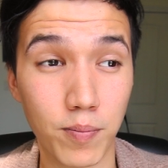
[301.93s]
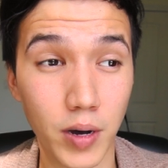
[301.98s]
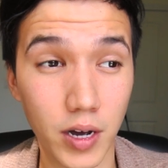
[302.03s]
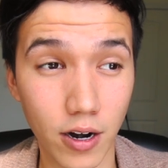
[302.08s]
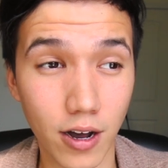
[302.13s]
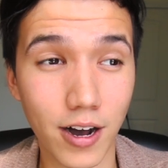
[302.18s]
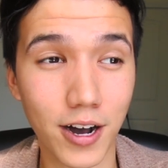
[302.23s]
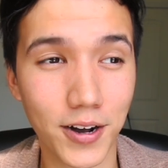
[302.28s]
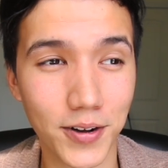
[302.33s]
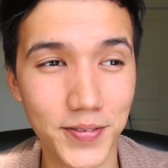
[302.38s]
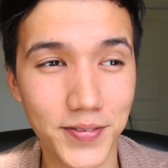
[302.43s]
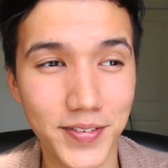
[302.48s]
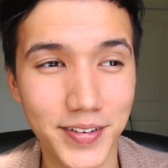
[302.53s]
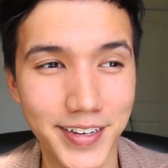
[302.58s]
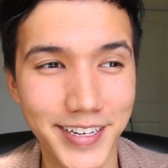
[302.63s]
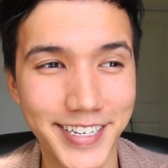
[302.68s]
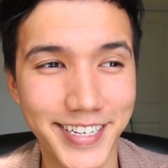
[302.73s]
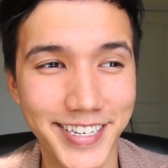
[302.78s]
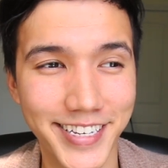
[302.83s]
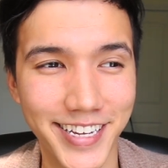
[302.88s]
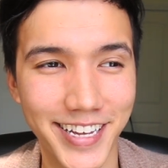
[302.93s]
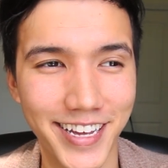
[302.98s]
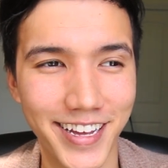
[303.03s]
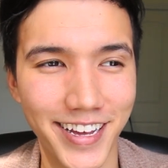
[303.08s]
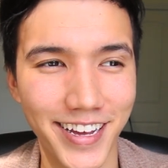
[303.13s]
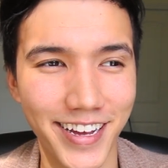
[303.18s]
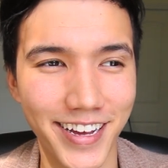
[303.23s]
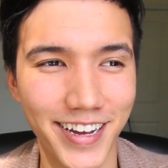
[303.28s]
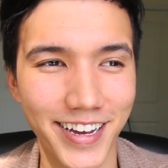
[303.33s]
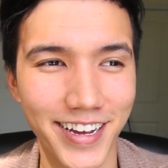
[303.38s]
butt off
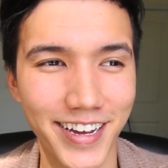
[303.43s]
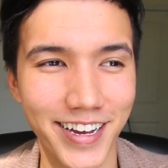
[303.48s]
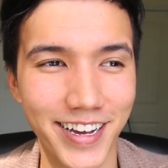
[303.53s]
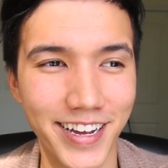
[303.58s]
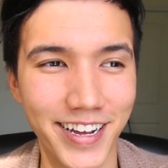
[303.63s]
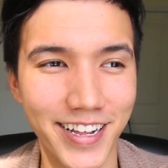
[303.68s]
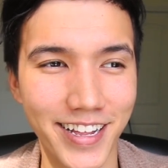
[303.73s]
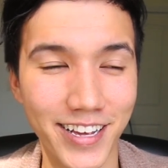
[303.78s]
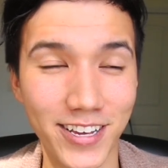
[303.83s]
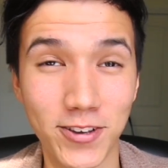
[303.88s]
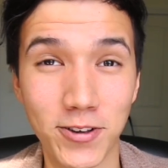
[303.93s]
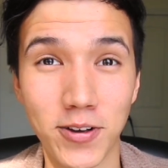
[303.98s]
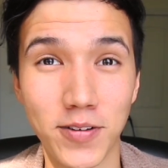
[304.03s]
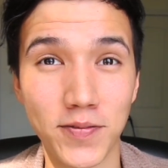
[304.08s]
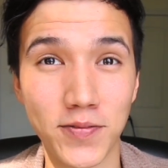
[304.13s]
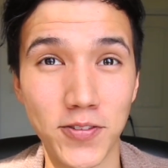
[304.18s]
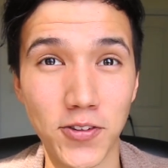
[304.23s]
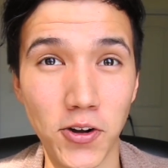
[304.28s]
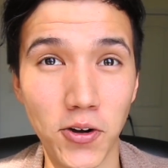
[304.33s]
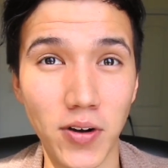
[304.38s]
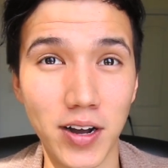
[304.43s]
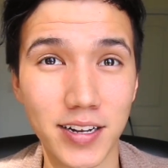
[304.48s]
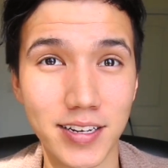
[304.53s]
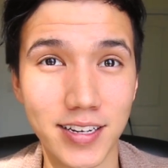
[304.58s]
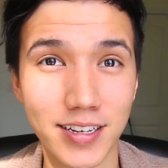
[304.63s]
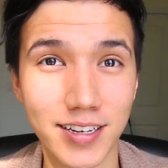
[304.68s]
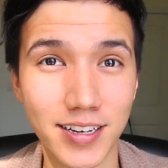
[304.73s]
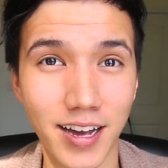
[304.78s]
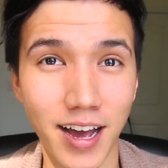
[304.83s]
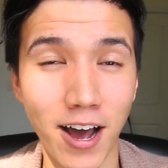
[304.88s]
Like, you have no
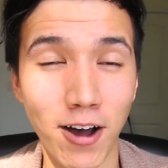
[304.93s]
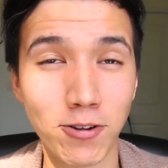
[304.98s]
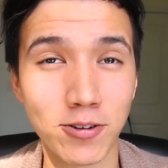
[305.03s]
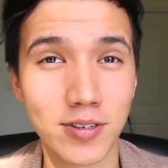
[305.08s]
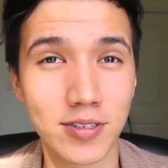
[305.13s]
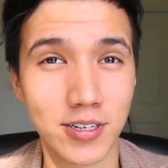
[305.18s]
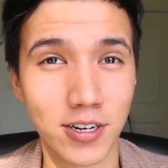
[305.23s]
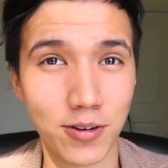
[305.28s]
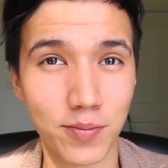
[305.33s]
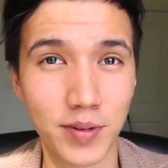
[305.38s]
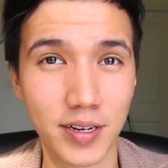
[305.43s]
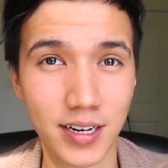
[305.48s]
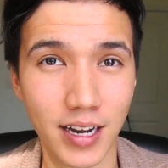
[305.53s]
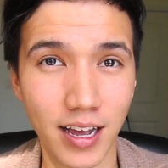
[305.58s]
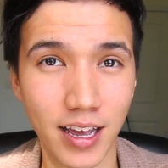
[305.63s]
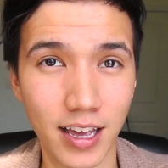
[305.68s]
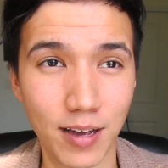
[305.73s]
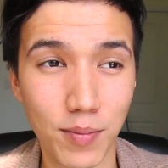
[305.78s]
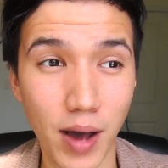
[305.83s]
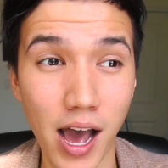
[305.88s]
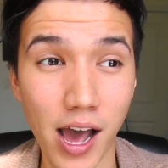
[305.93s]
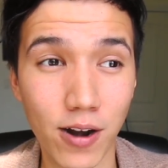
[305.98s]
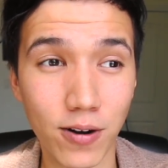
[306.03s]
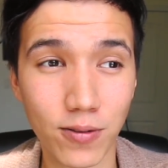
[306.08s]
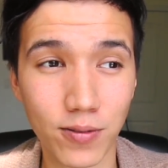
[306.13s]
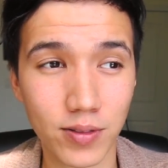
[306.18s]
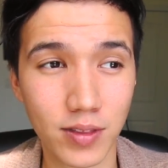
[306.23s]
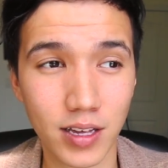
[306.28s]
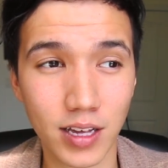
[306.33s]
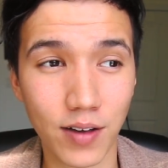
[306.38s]
idea how determined I am. I
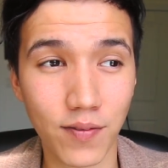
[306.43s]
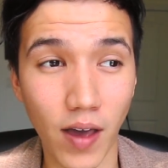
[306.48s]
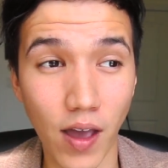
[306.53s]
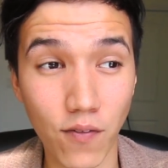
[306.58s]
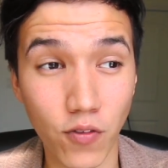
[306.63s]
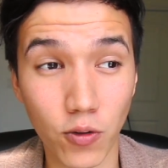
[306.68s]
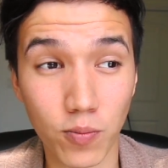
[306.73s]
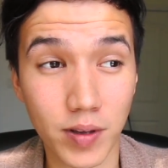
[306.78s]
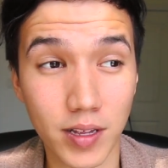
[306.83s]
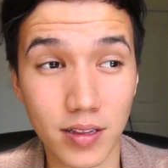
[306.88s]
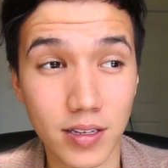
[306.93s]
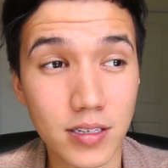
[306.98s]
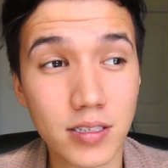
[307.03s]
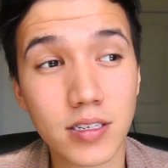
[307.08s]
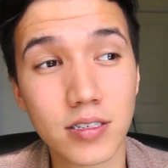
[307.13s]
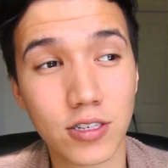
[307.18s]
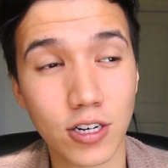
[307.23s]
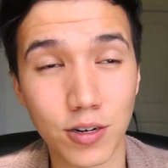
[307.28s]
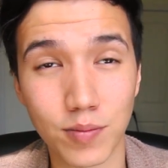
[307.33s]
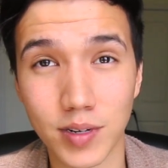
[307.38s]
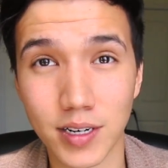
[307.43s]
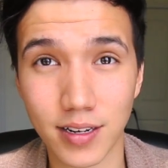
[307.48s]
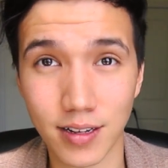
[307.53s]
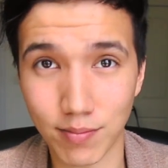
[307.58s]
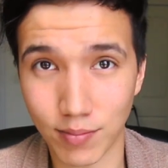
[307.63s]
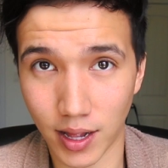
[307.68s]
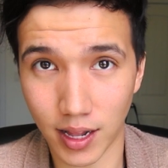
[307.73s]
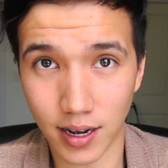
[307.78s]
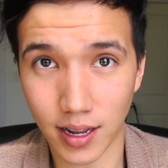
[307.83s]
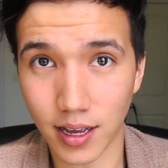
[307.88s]
don't think I've ever been this determined
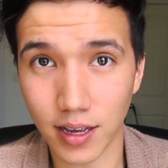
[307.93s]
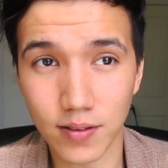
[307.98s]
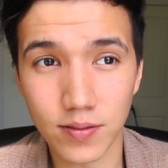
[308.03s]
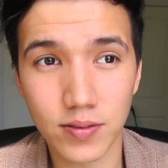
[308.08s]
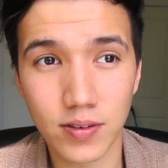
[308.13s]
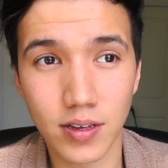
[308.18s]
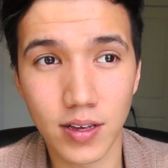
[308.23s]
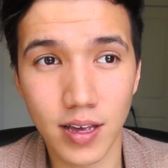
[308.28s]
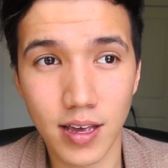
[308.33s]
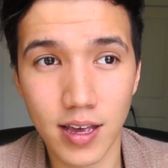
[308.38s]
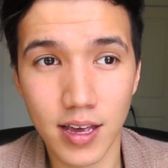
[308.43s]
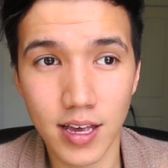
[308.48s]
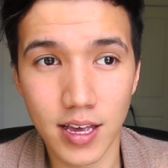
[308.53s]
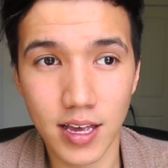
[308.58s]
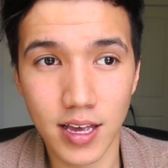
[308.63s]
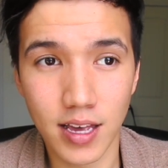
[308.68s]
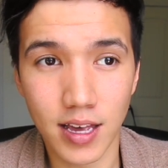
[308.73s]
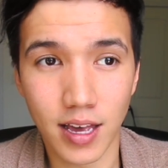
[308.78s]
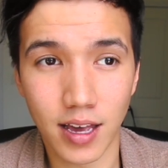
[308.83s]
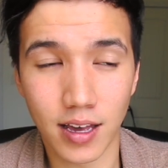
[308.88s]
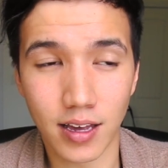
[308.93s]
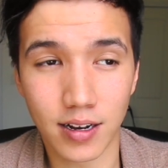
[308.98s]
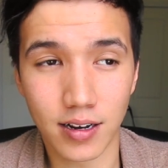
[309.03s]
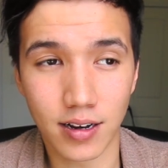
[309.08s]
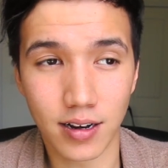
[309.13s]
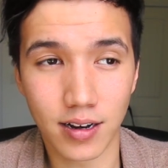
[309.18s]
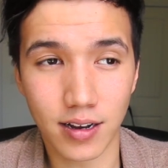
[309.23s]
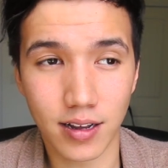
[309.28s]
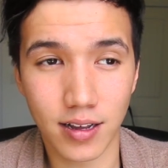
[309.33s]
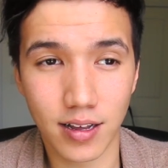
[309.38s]
in my life.
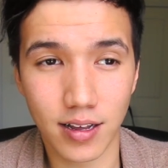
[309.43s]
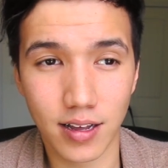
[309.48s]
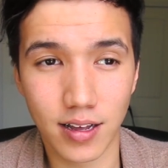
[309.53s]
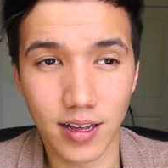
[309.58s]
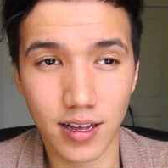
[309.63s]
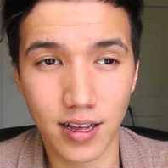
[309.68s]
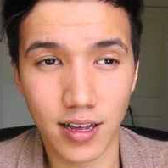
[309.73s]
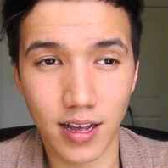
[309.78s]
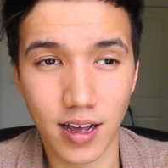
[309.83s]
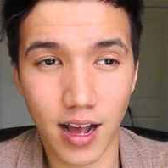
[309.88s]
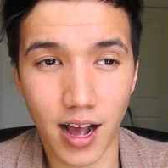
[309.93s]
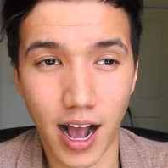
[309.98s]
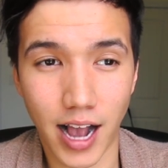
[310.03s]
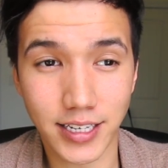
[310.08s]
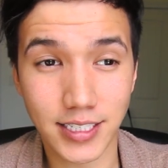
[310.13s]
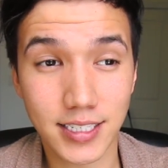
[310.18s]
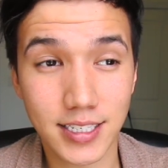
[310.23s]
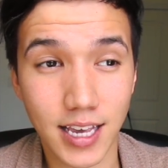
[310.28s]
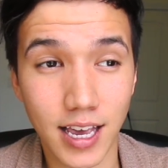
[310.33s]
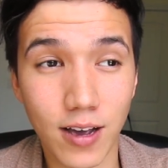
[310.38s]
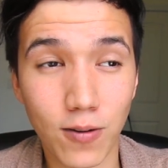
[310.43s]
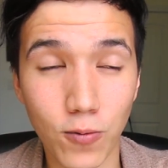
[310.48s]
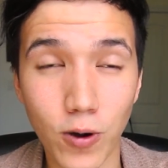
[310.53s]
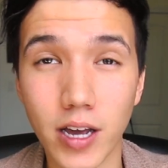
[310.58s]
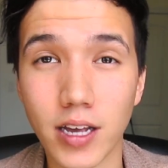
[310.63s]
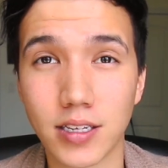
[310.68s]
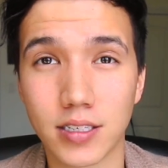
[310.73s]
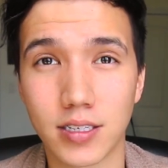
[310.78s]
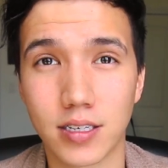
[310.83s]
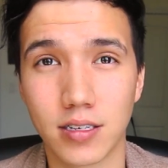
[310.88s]
And I just can't
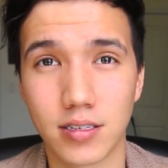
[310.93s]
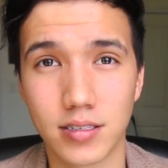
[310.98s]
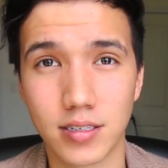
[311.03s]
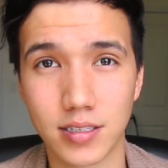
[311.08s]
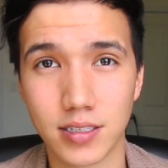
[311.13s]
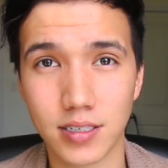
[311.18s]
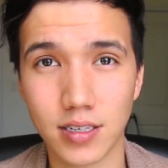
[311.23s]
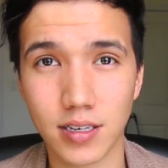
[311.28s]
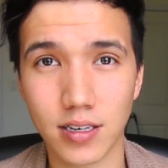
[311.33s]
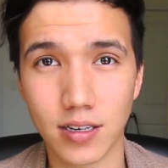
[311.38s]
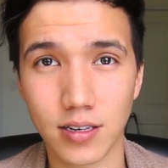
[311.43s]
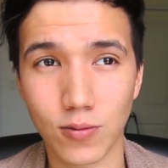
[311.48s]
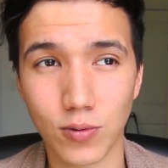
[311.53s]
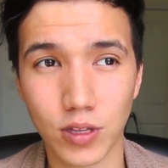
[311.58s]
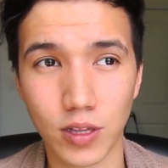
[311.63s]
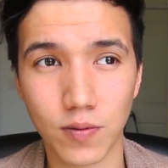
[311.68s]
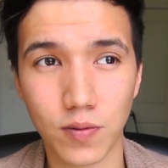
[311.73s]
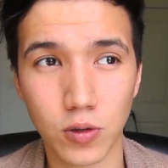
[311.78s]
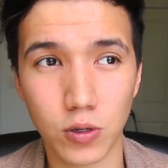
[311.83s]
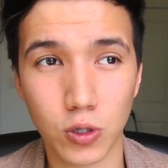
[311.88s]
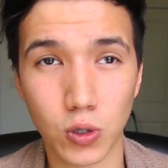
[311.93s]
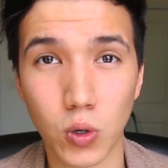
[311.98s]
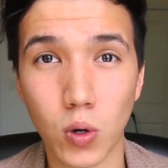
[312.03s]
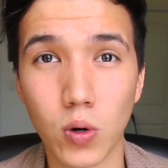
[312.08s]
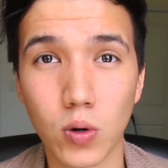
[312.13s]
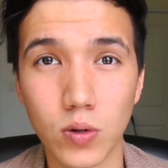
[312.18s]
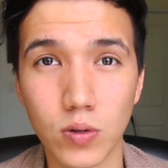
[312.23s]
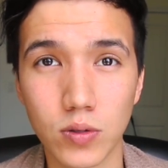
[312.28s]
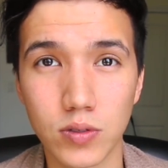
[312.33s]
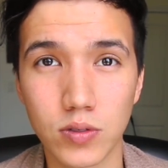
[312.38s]
wait to see what the future
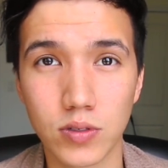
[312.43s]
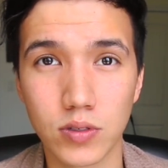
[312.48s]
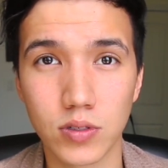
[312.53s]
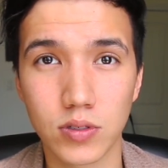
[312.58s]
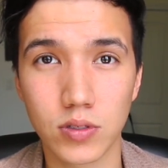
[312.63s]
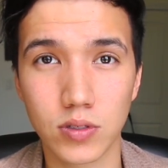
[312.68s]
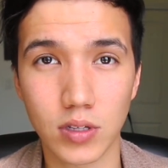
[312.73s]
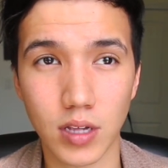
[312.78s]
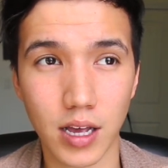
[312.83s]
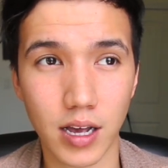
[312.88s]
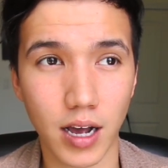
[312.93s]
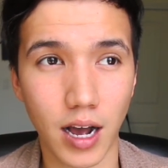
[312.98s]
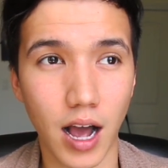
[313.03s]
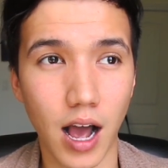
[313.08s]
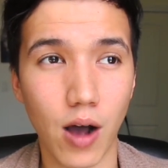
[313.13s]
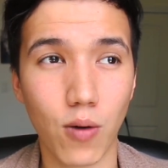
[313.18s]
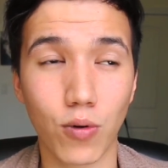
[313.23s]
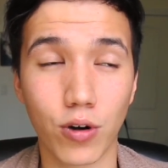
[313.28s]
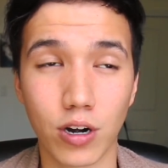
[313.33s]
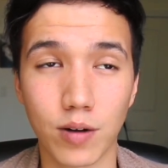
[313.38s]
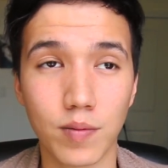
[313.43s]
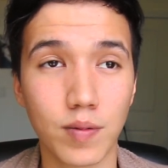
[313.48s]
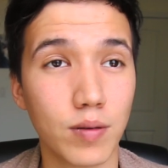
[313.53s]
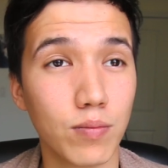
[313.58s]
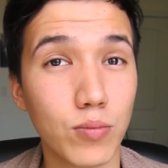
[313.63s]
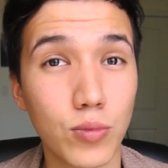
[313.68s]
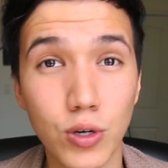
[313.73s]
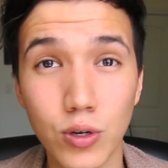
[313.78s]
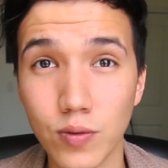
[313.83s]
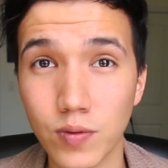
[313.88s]
holds. Like, we're gonna be
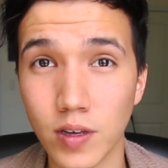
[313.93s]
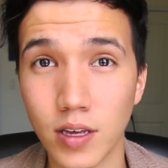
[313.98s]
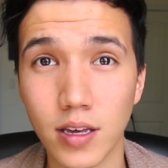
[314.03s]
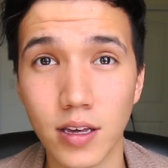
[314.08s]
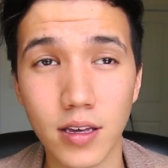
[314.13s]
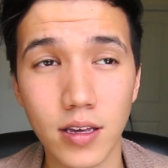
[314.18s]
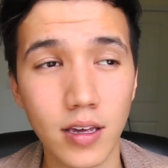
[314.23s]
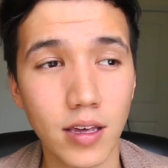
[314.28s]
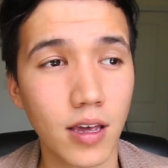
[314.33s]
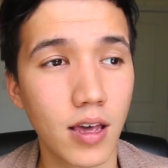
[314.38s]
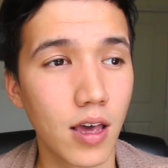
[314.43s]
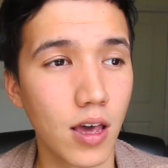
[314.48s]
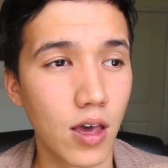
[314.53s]
moving,